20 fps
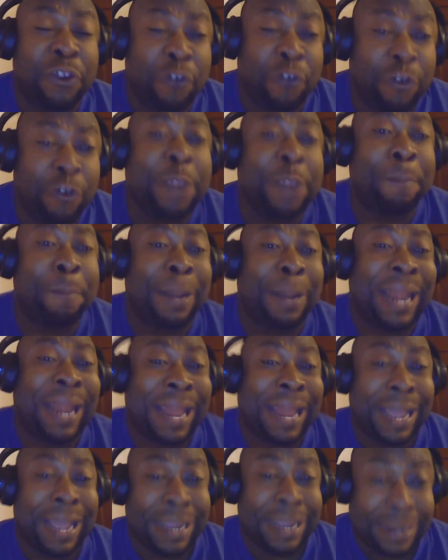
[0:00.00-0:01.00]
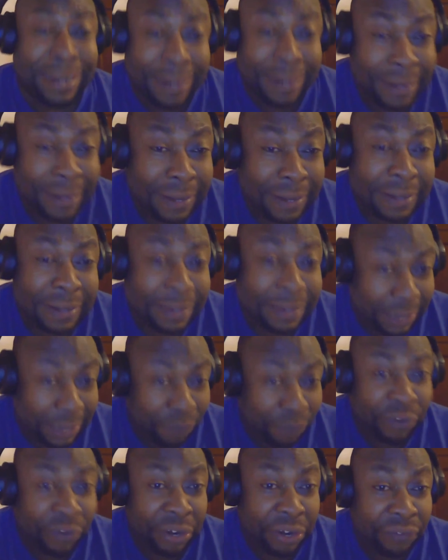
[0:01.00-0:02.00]
replying
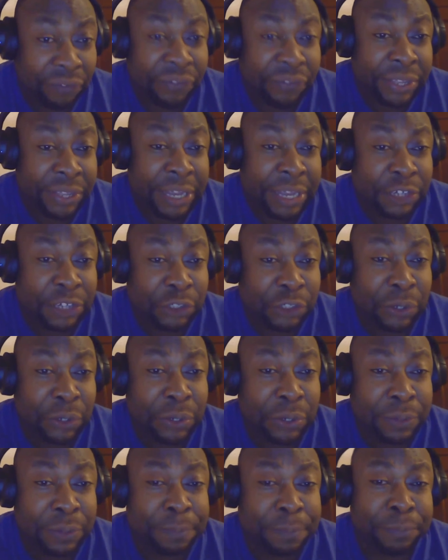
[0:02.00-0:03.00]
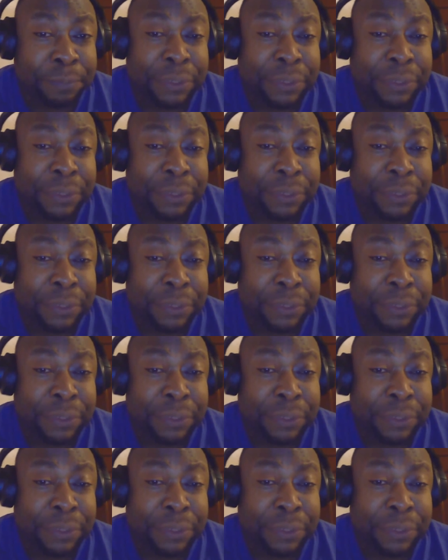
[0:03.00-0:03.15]
the verification